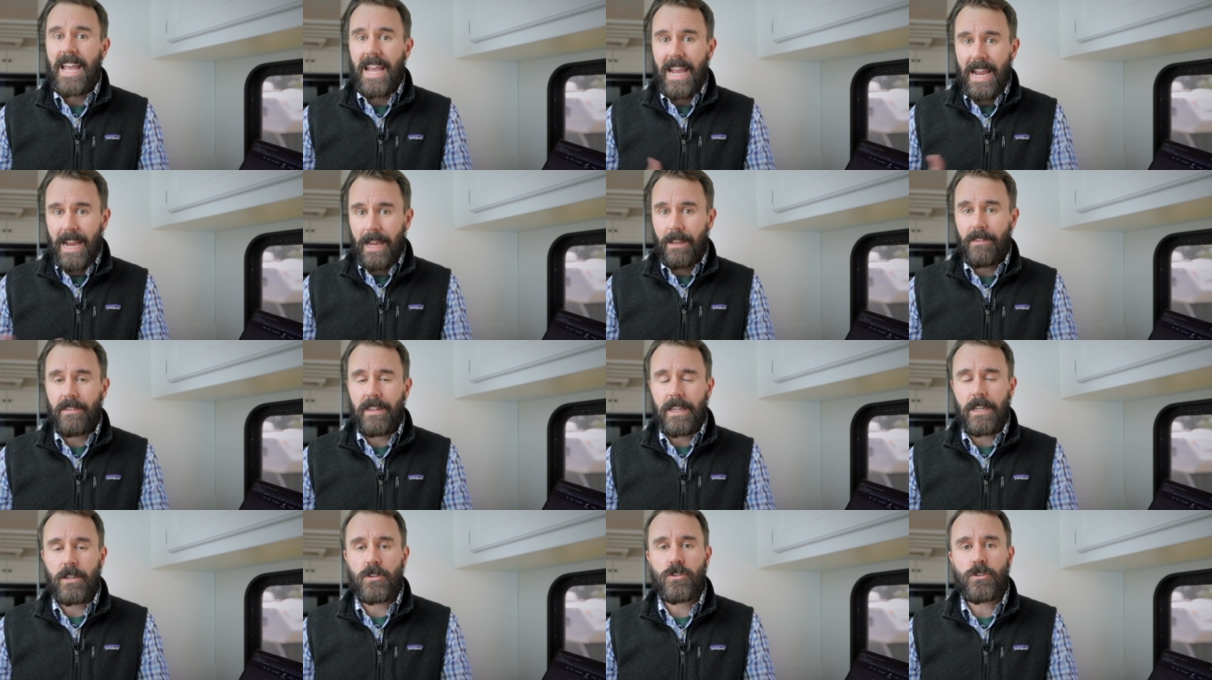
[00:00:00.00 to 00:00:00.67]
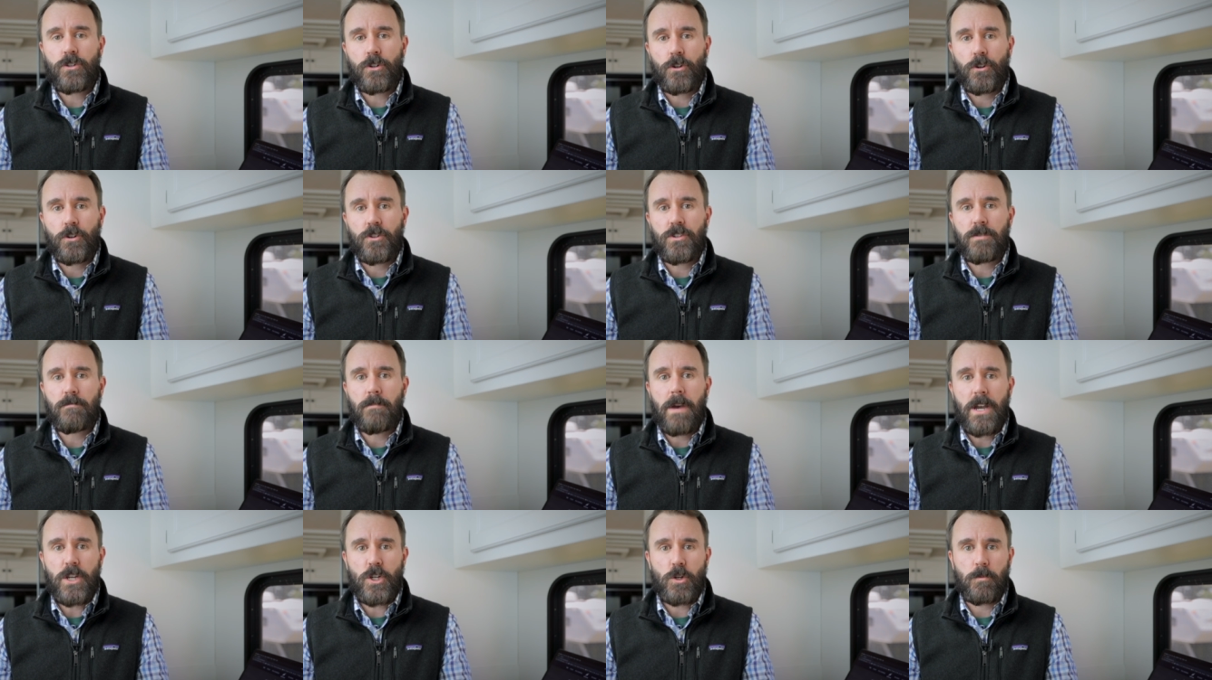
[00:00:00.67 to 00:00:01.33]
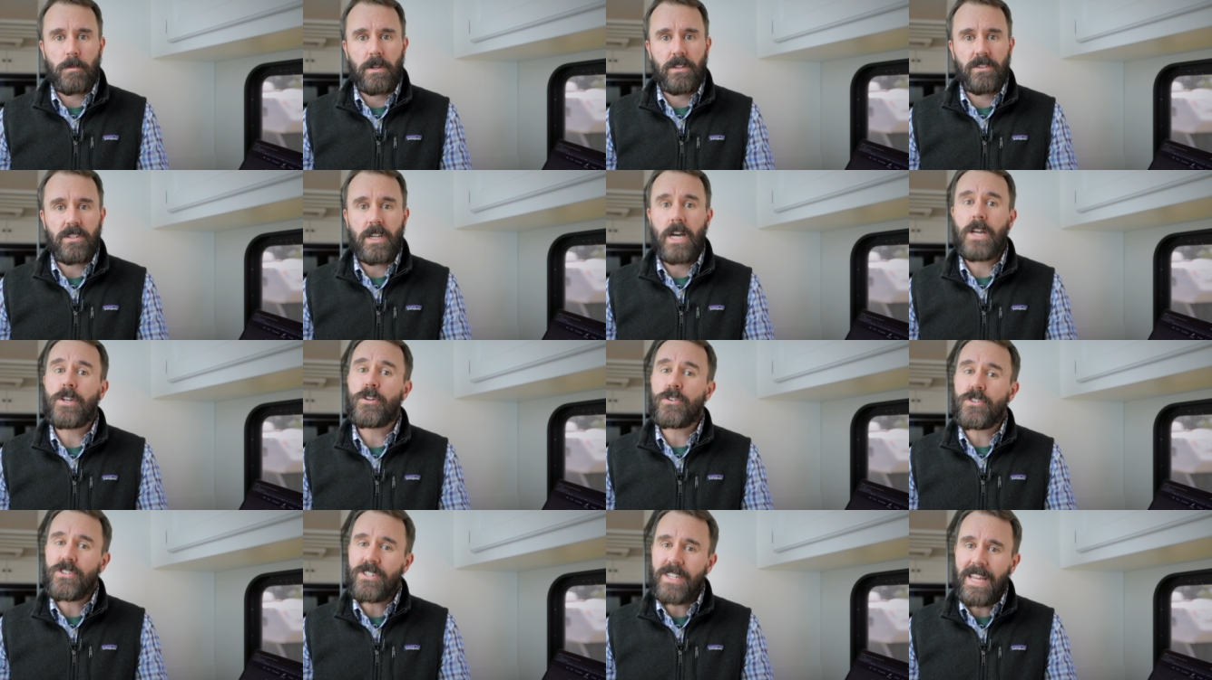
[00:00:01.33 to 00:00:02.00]
and the insured's measurements,
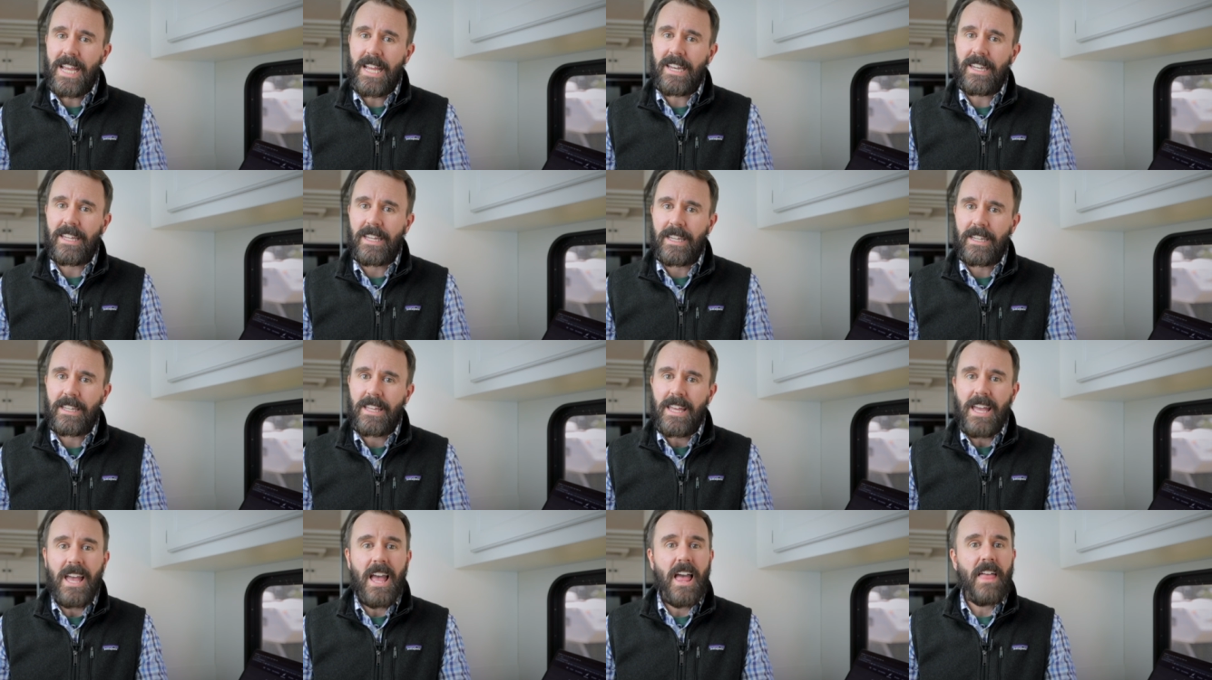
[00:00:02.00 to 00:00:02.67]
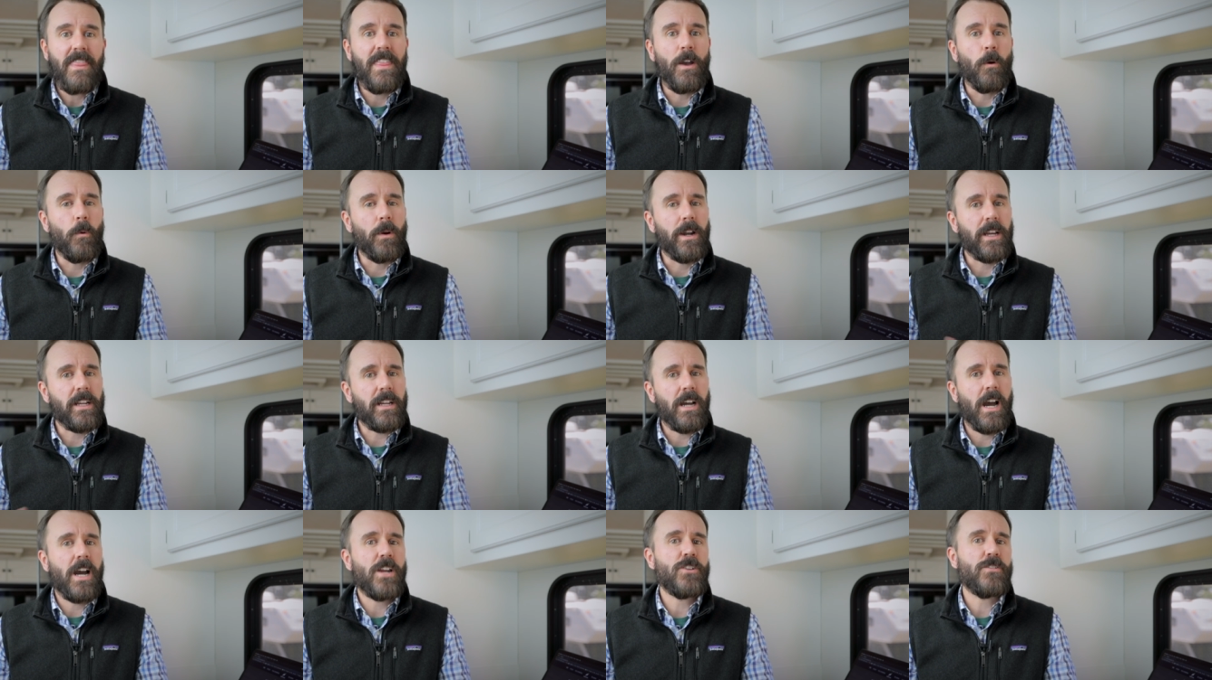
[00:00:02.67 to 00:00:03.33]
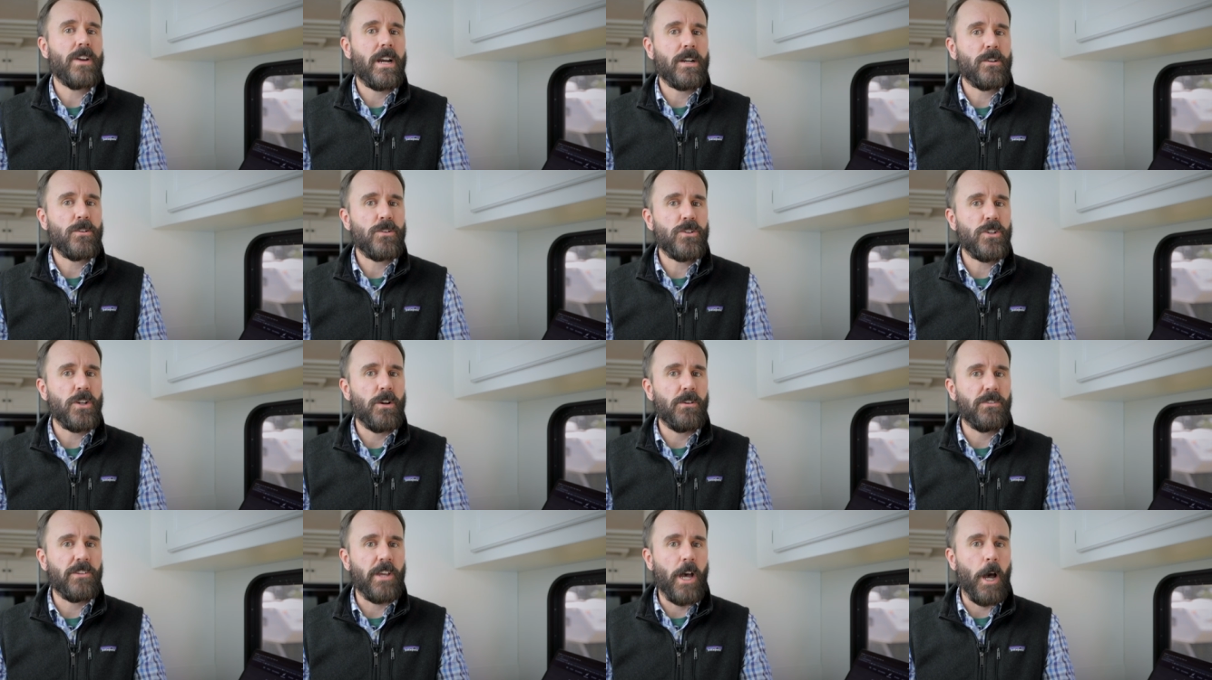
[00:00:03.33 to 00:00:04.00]
understanding that when a contractor
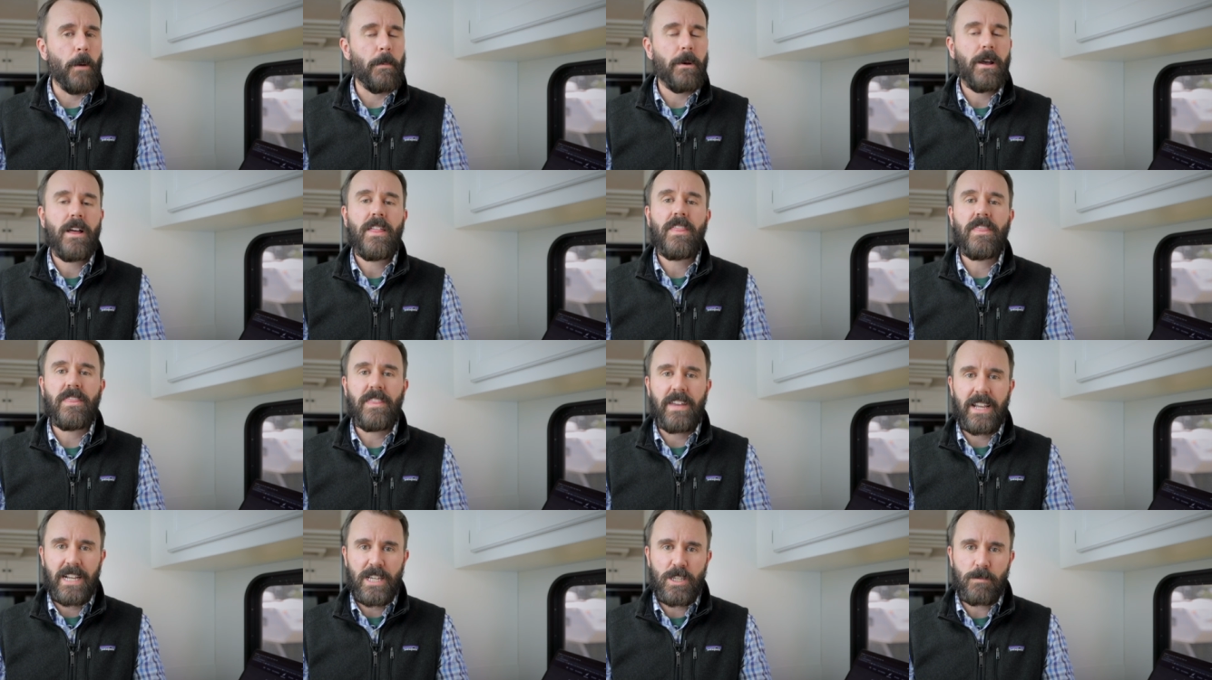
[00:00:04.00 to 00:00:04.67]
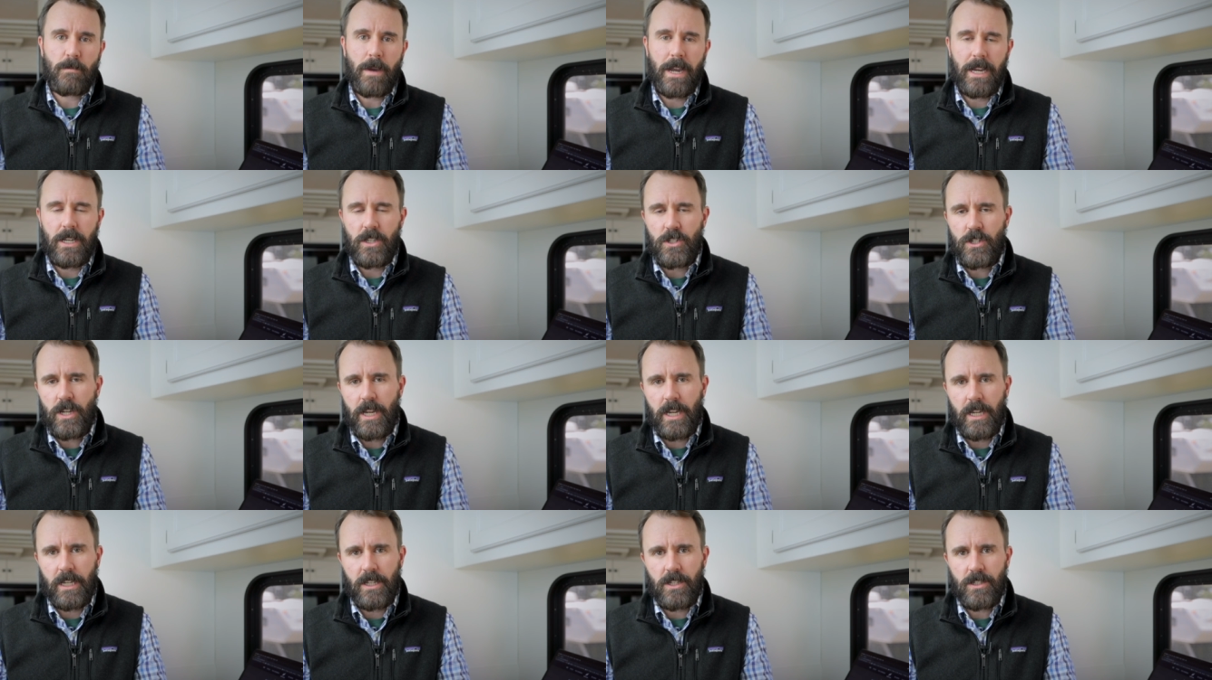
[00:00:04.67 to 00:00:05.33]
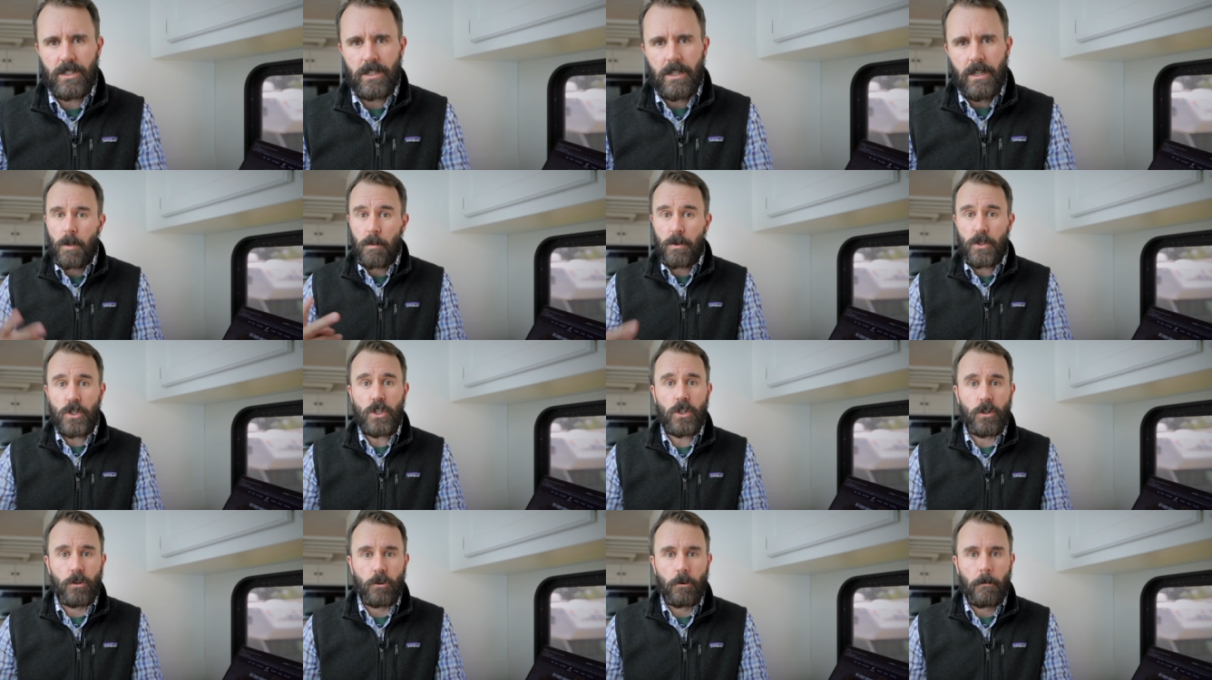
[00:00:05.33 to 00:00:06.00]
shows up, things might change. Number
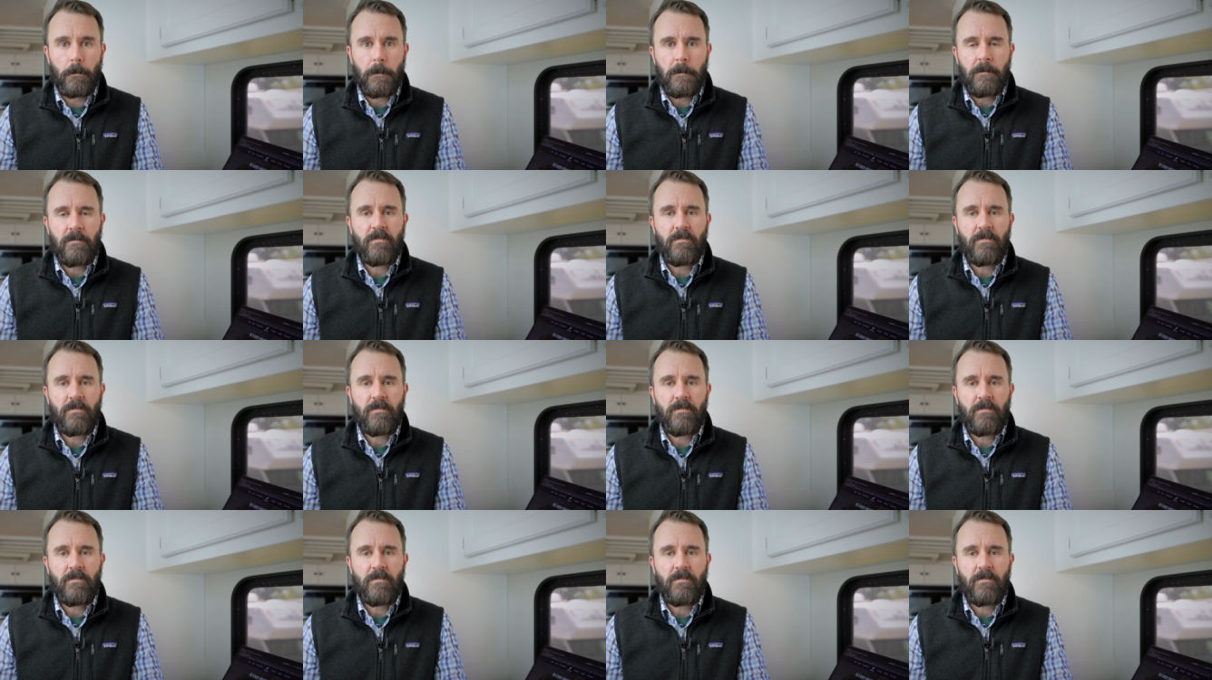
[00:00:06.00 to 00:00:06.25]
two,